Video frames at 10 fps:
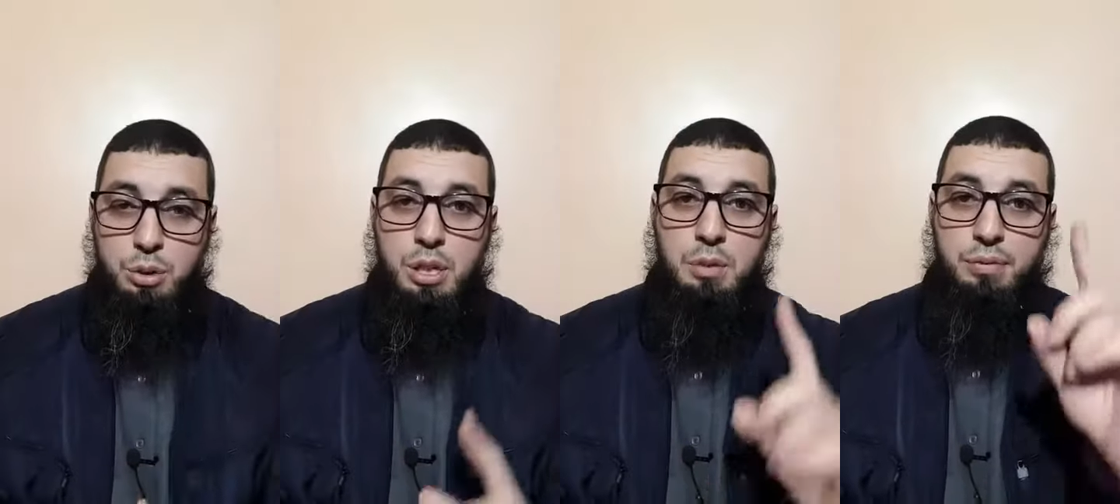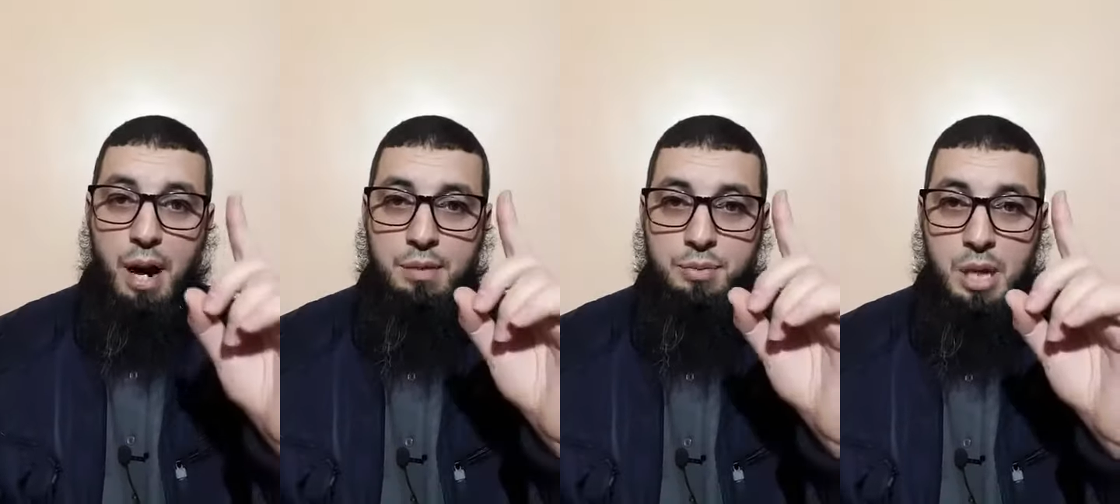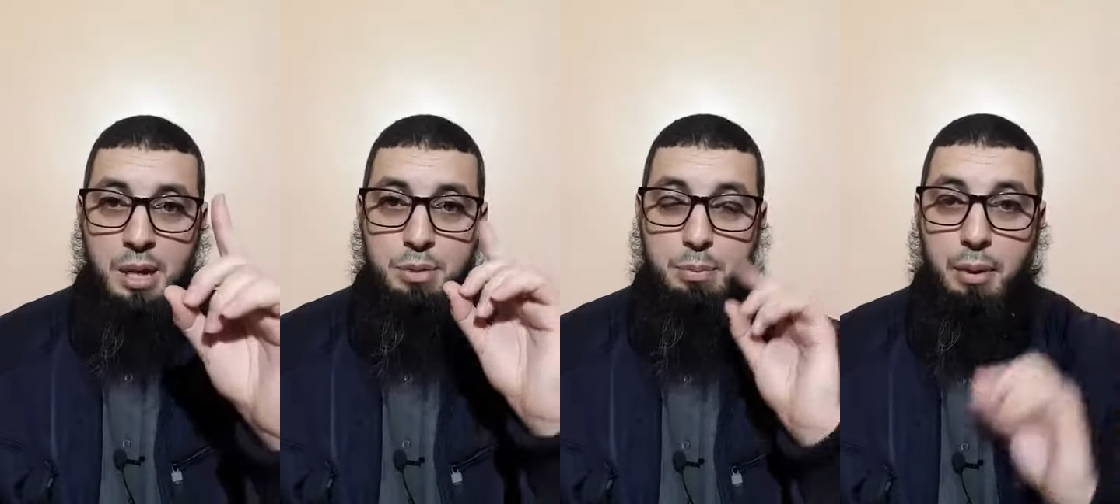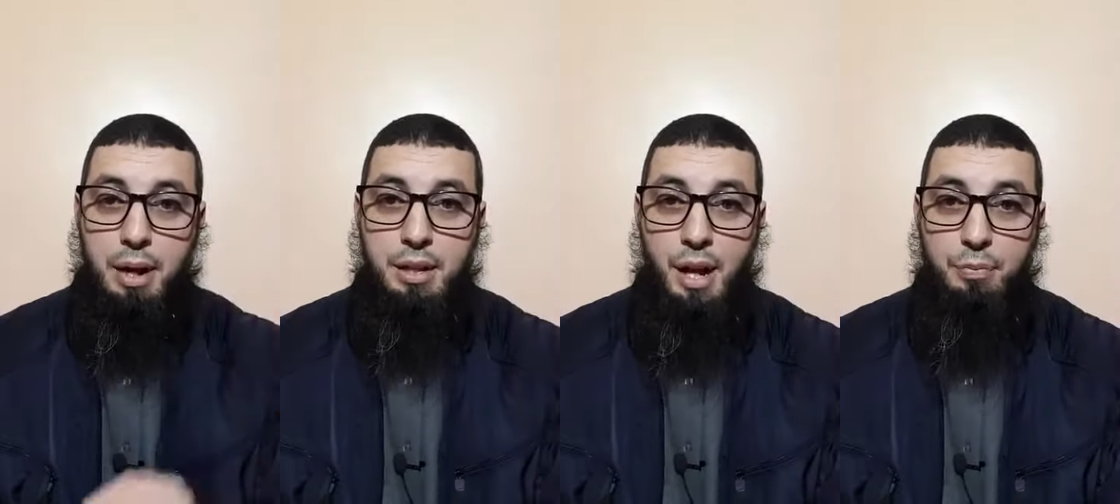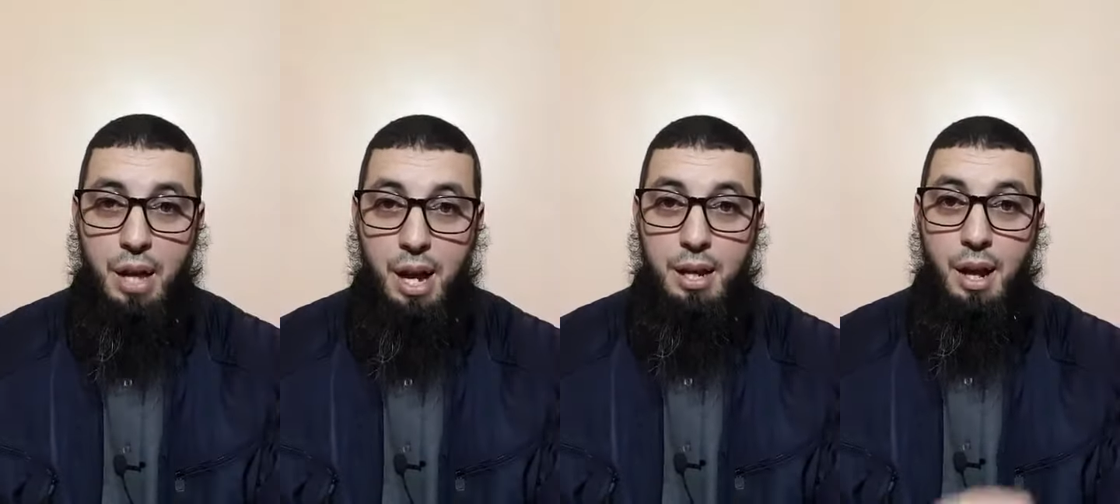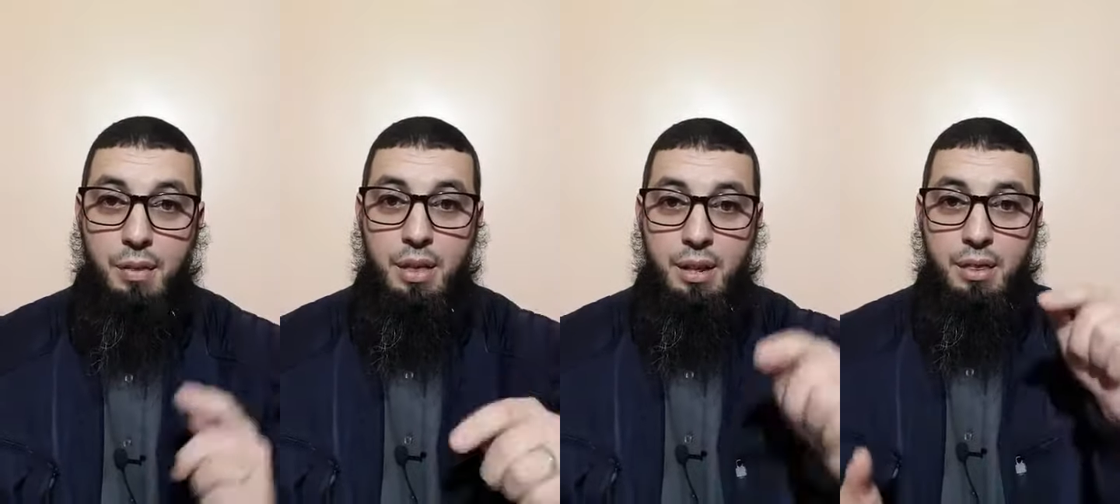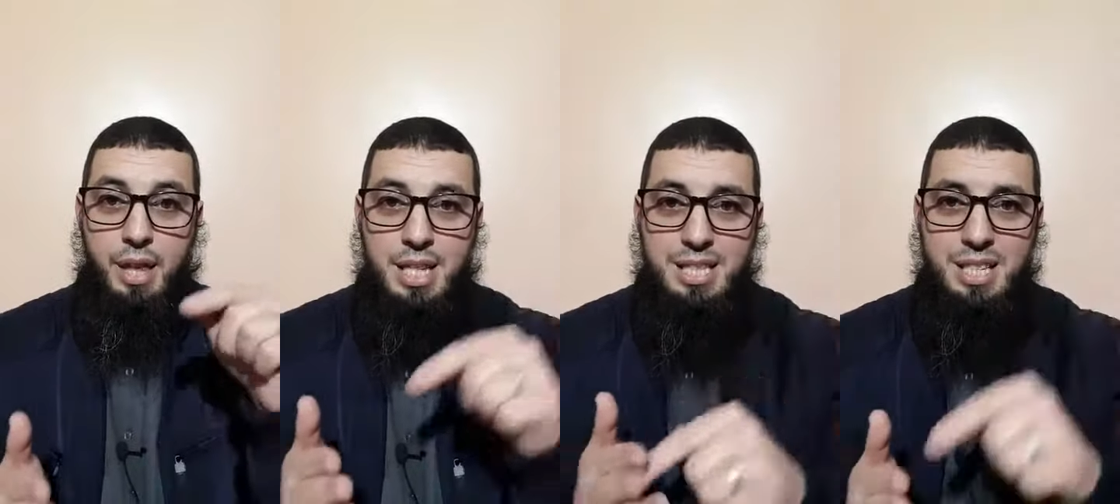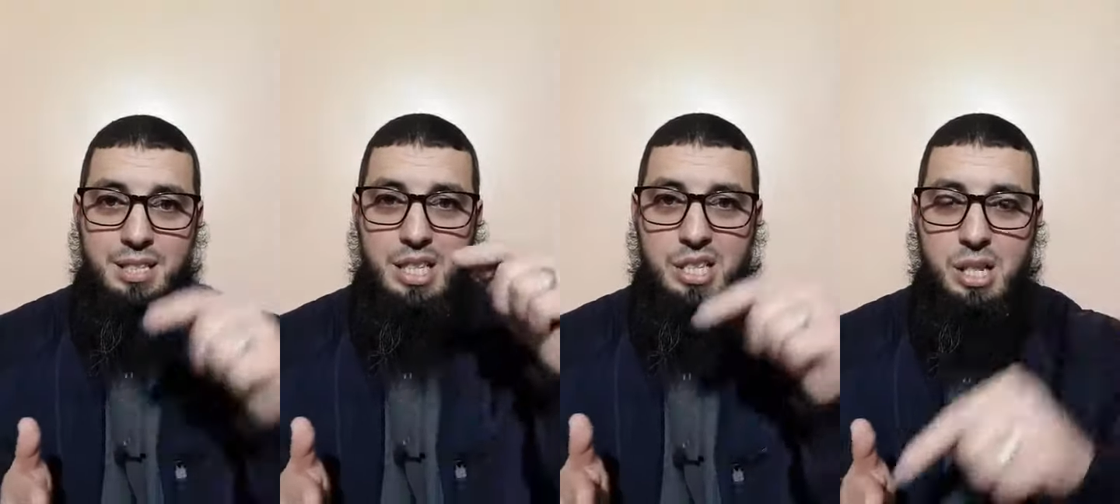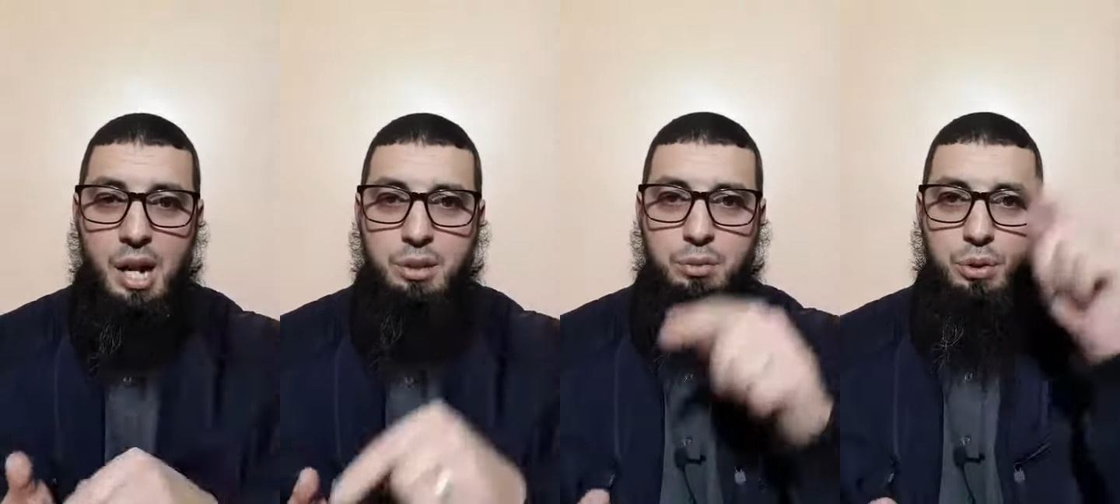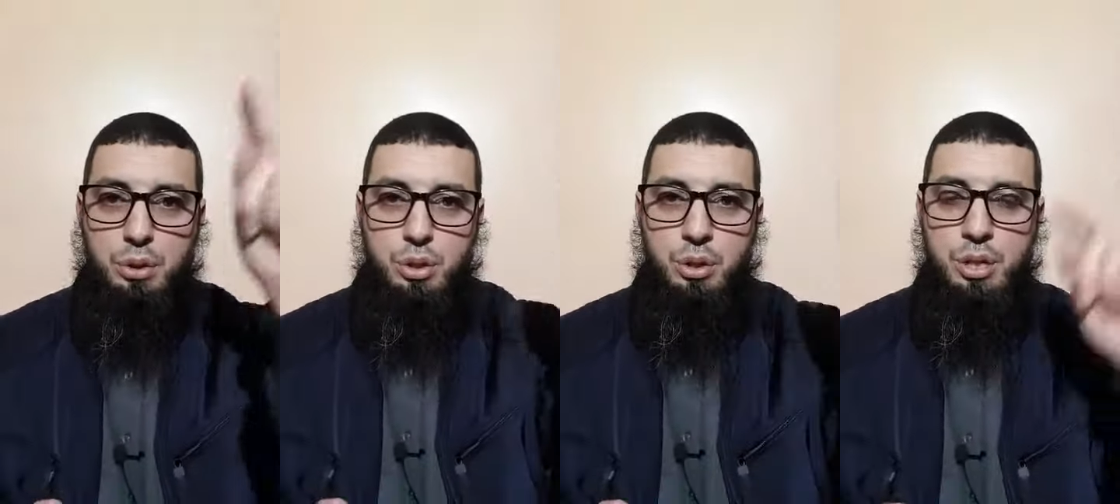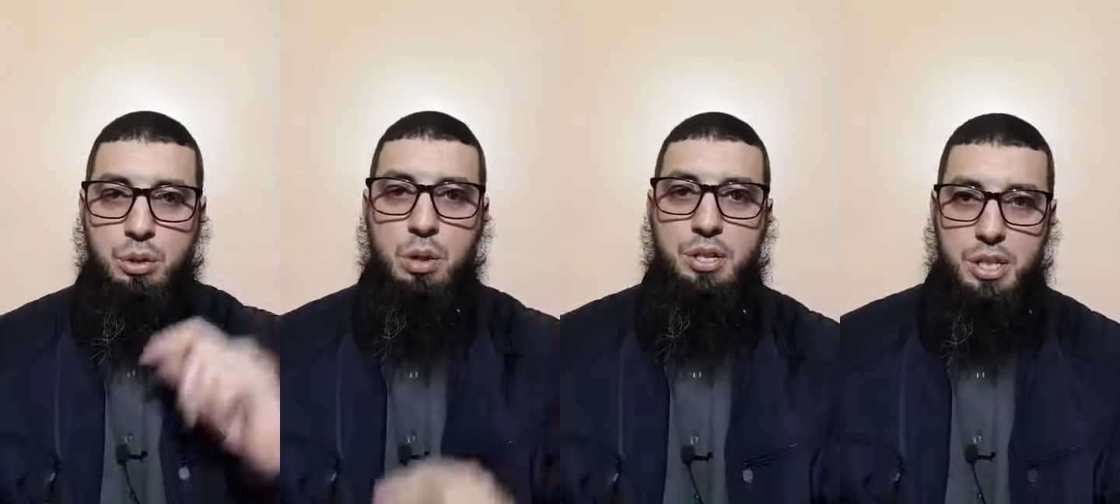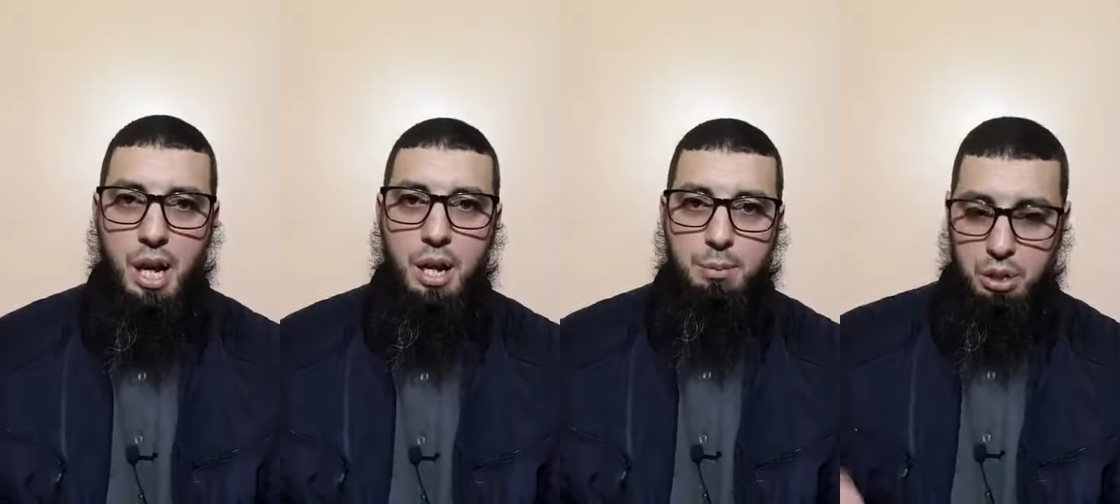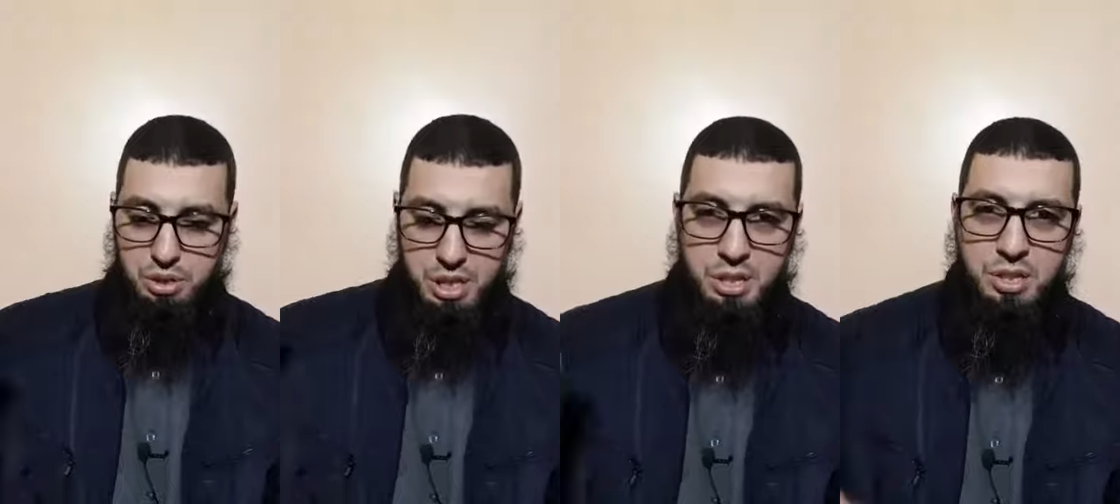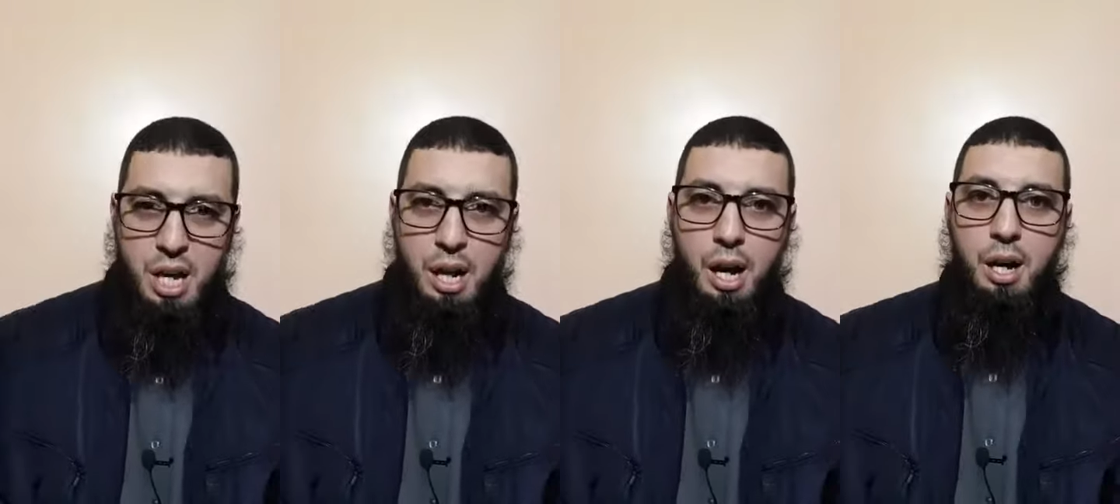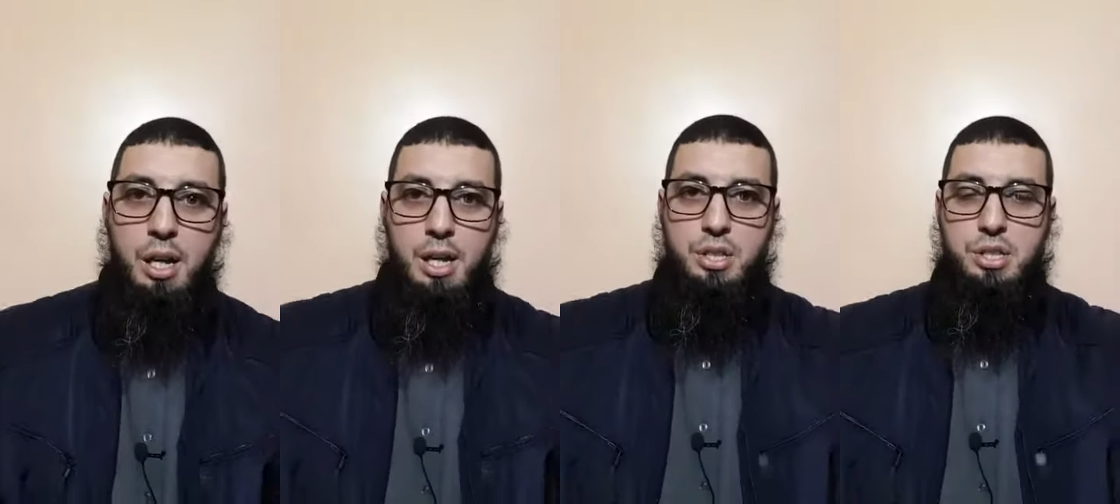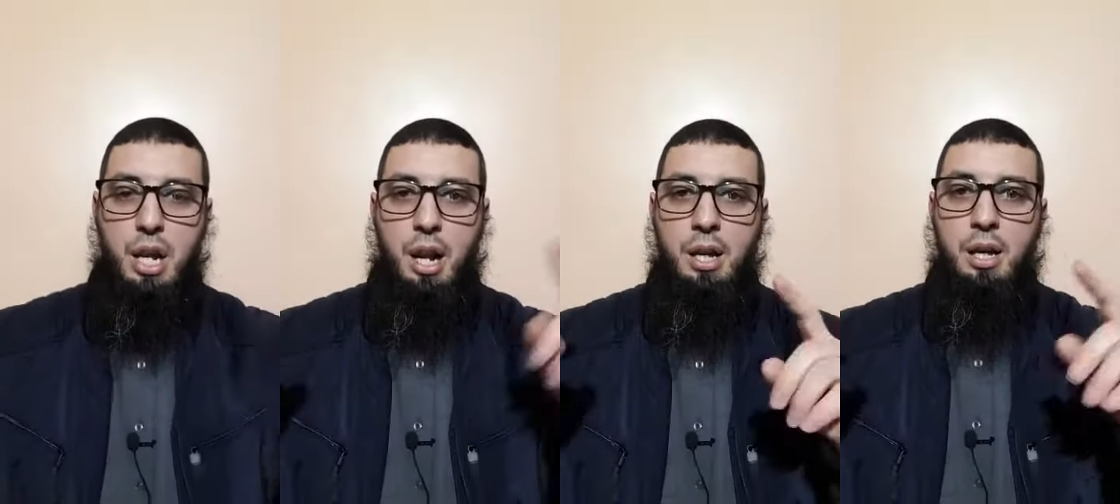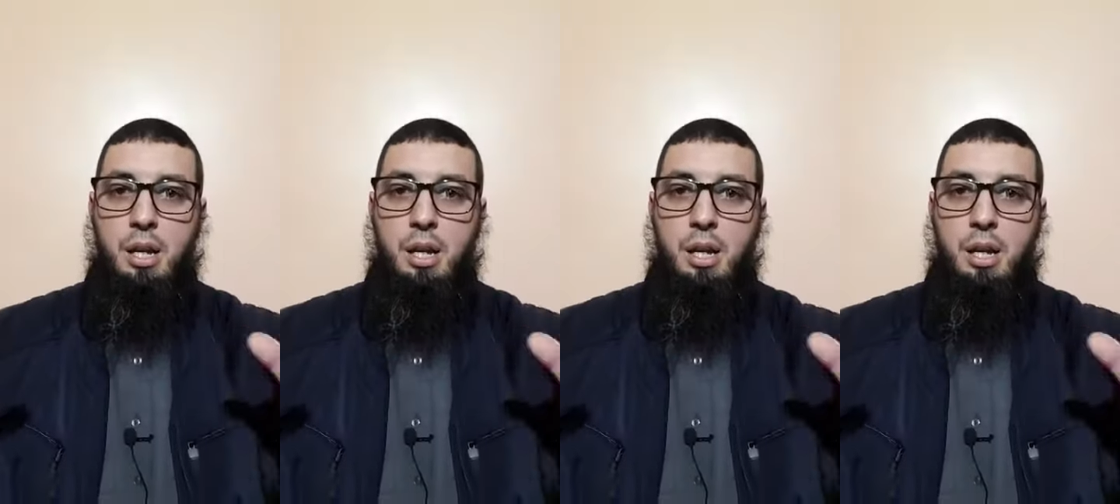You need 5 times praying a day, and then this is the start of your journey towards Allah. Because in Salah, it's the link.